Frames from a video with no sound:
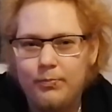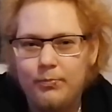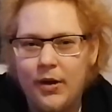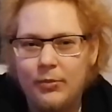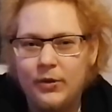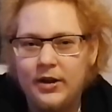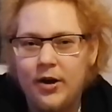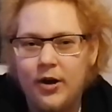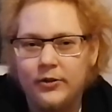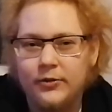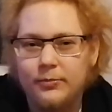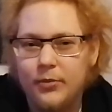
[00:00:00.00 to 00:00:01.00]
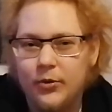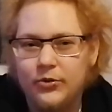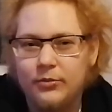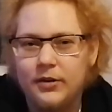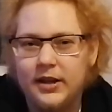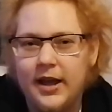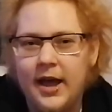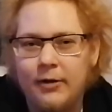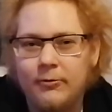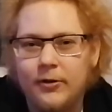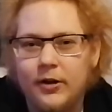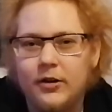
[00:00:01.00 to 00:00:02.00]
but we can't possibly
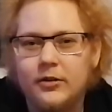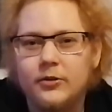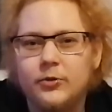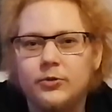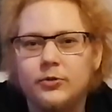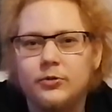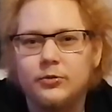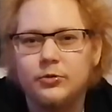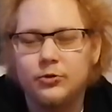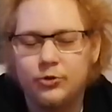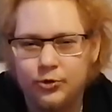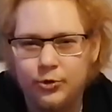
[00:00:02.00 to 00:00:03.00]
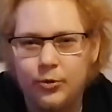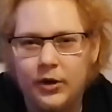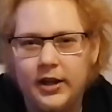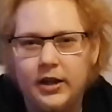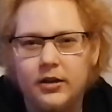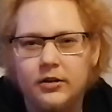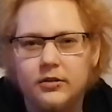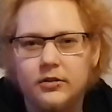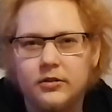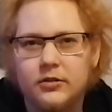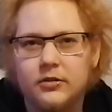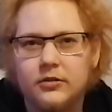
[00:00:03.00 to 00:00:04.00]
ever truly
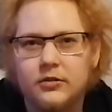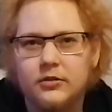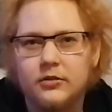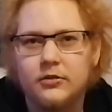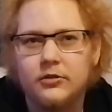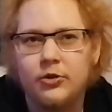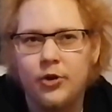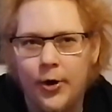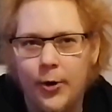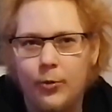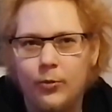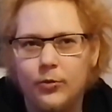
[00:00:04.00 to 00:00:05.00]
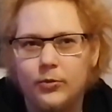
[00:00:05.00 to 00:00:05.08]
know.